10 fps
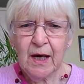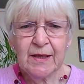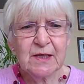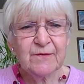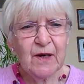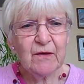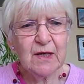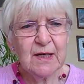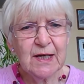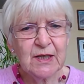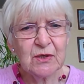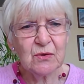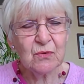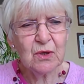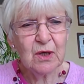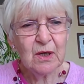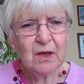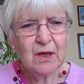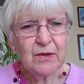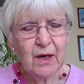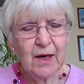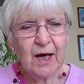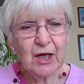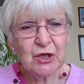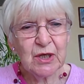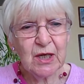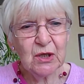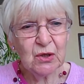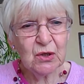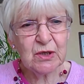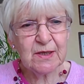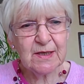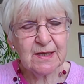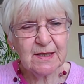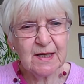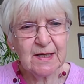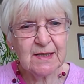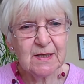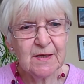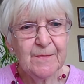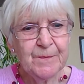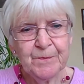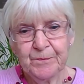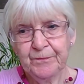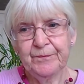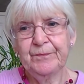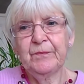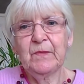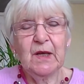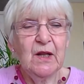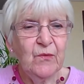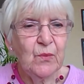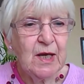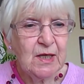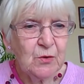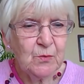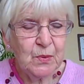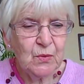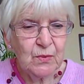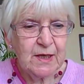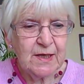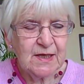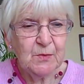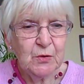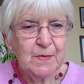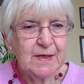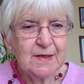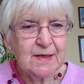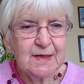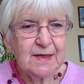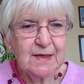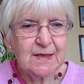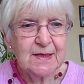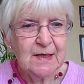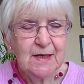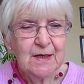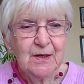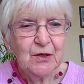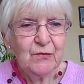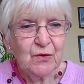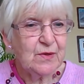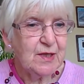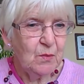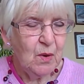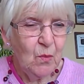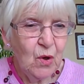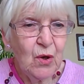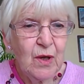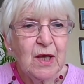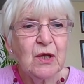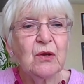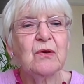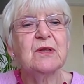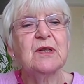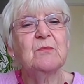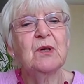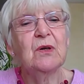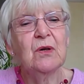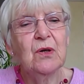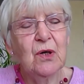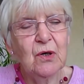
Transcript: And there's very little that actually looks and says, if we support these small businesses, you've got someone working, you've got someone